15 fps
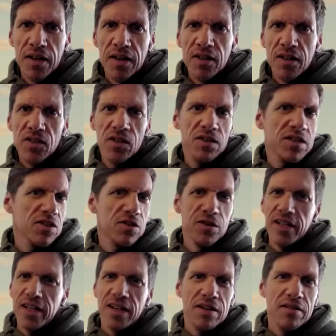So it's
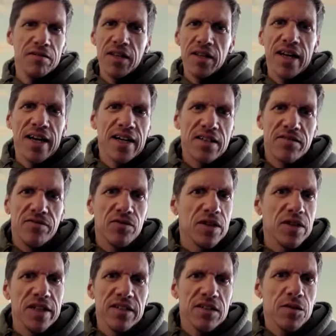only over the last 40
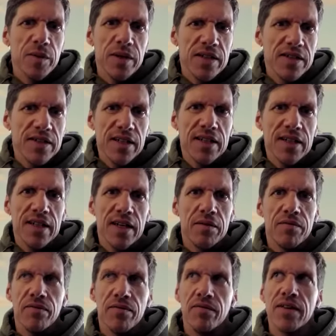years, basically,
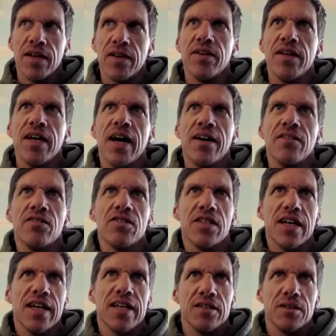that we
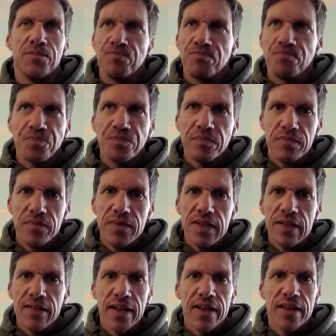understand
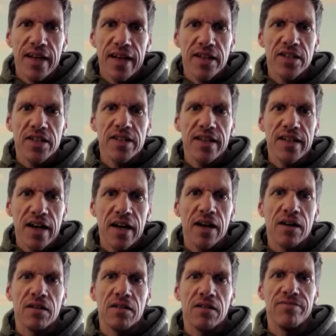that actually there
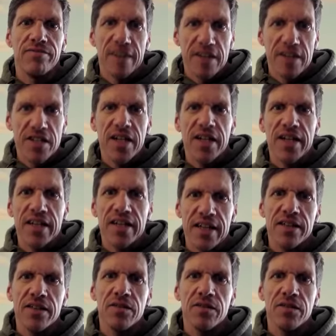are fungi in the